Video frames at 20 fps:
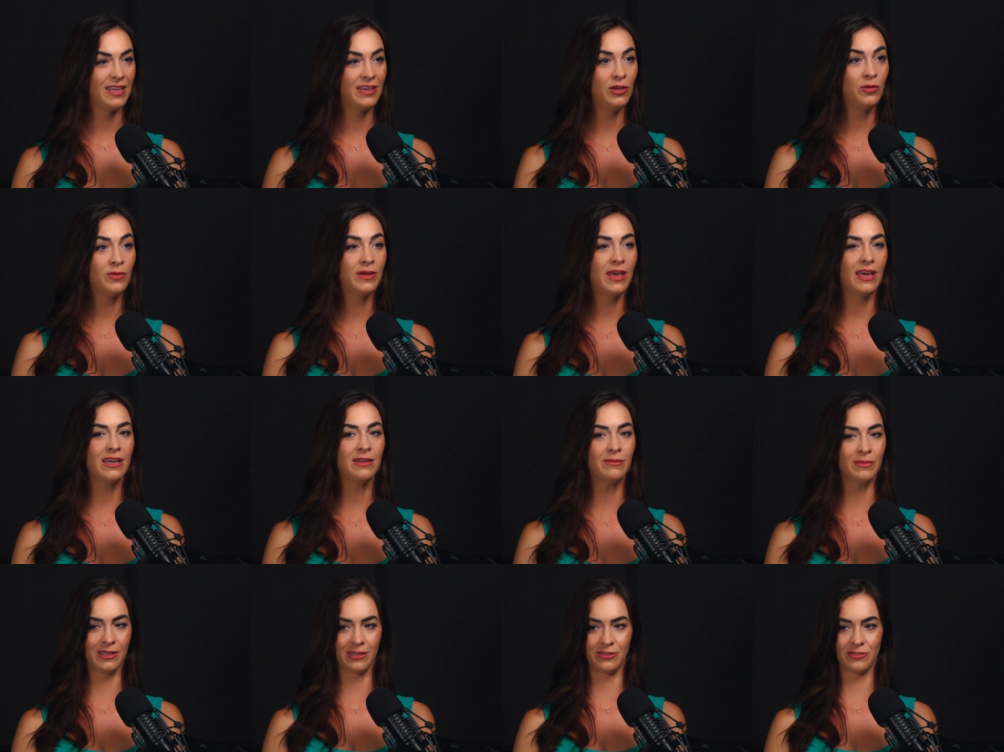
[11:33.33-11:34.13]
You
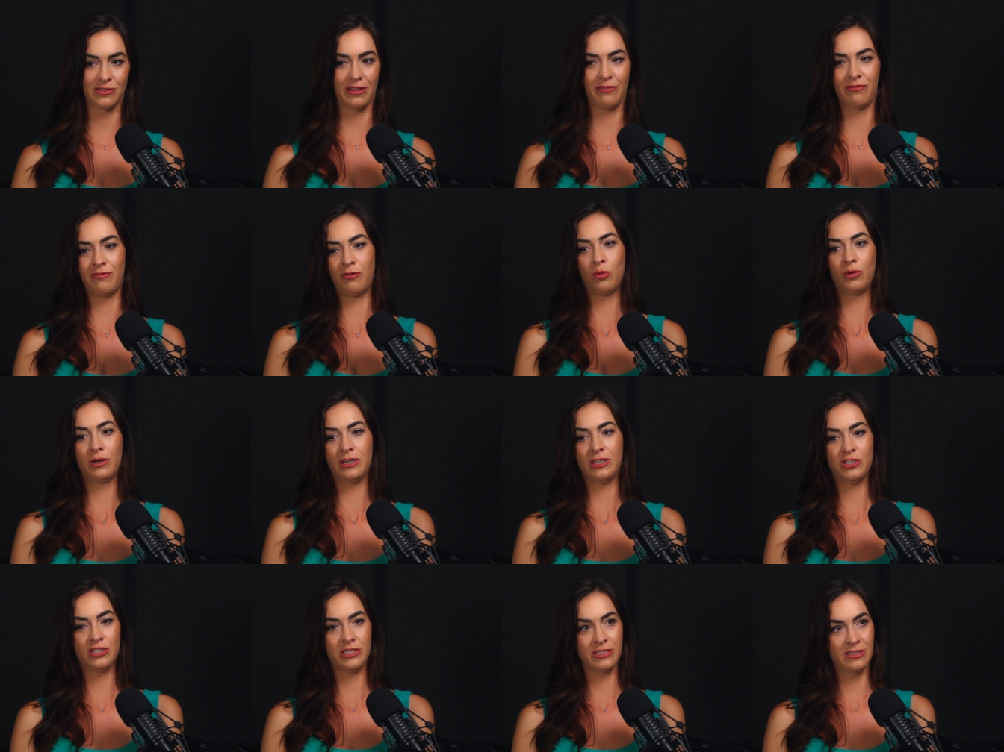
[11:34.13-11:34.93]
can, but there's like four
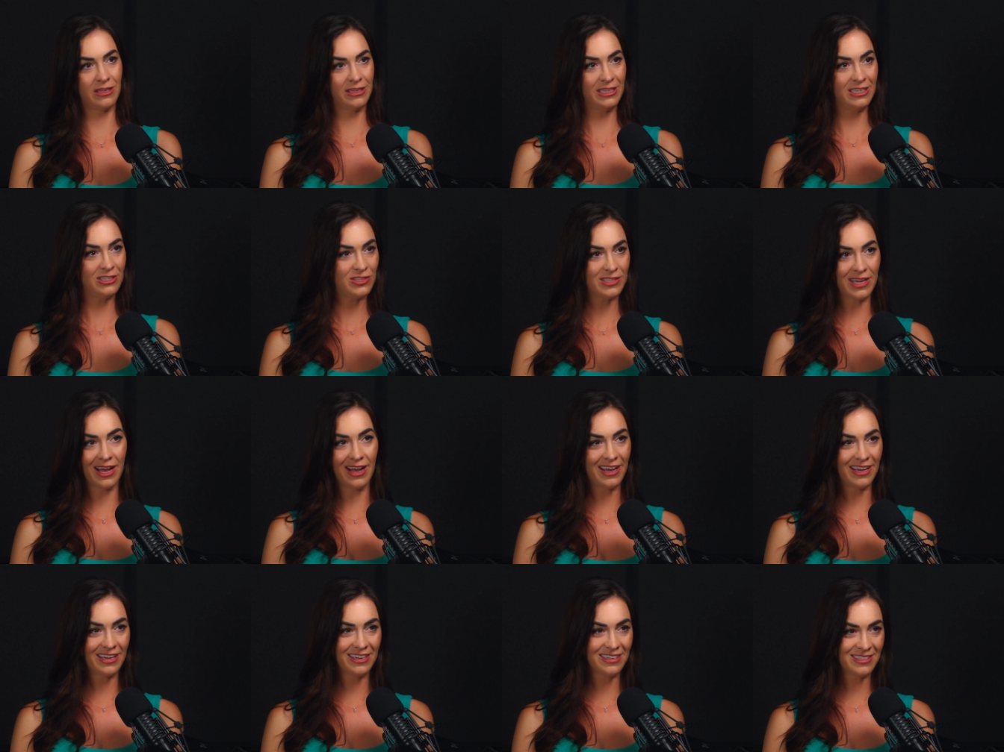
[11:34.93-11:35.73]
inches on each
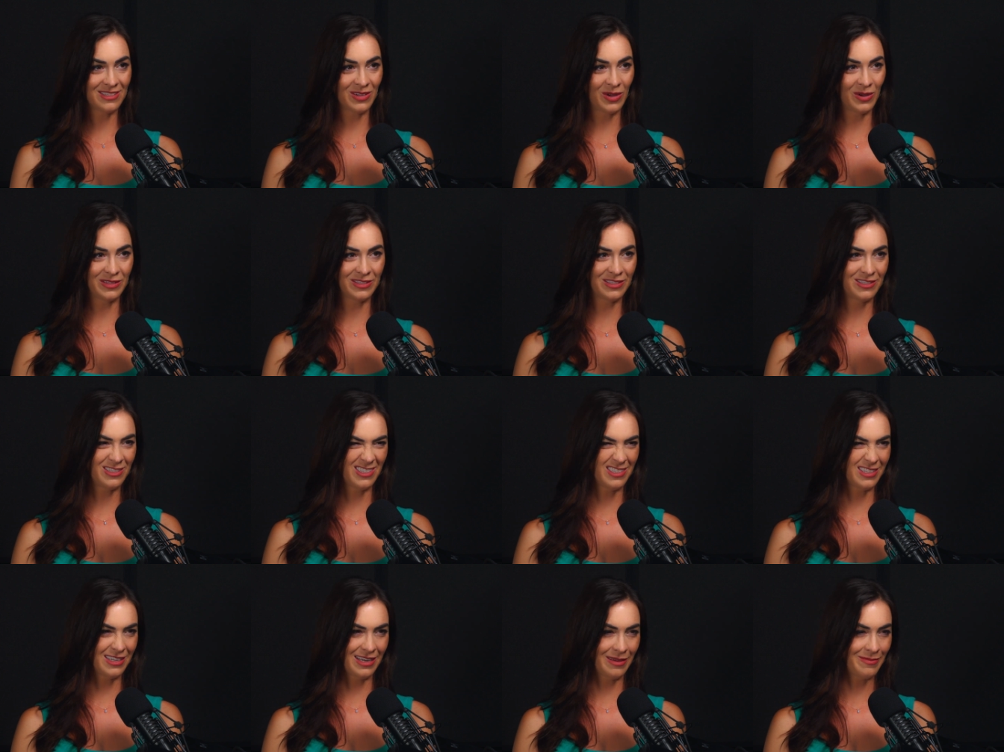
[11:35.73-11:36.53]
side. Yeah. So it's
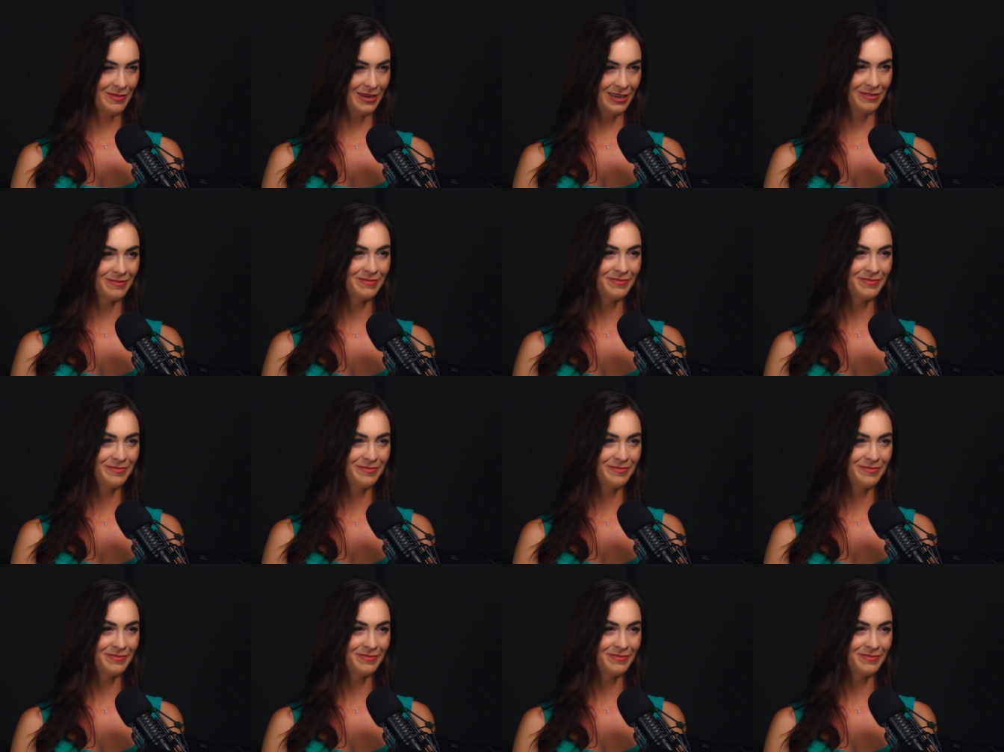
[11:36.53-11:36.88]
just a nightmare.